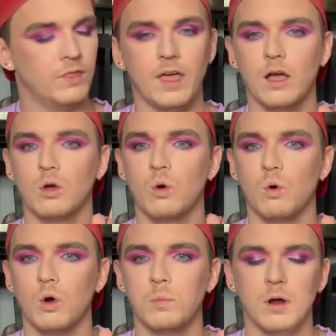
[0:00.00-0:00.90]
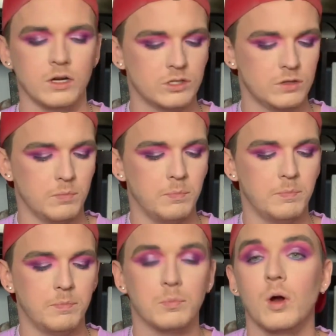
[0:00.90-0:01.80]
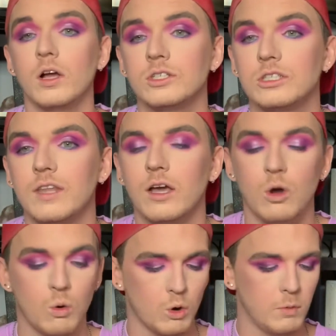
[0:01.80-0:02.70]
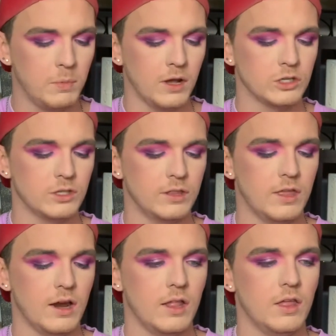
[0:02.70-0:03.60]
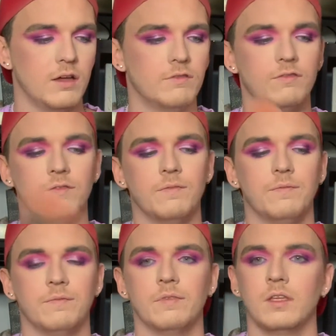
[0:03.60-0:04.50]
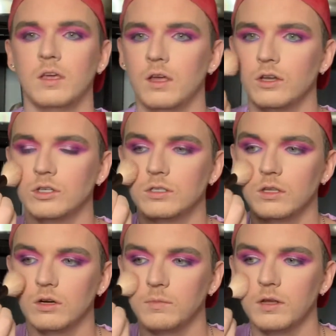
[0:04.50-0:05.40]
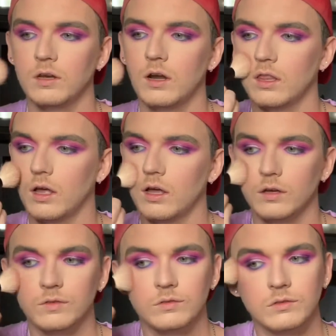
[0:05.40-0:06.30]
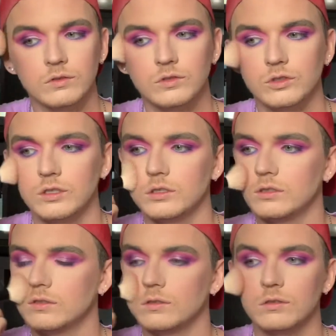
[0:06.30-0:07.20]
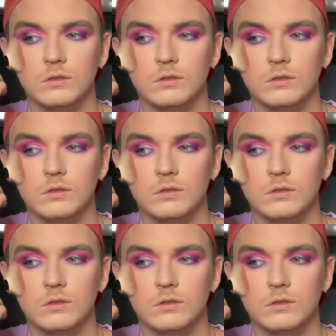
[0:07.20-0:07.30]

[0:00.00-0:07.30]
that coral brush, that coral blush that I love. Just a little bit, not a lot. Just,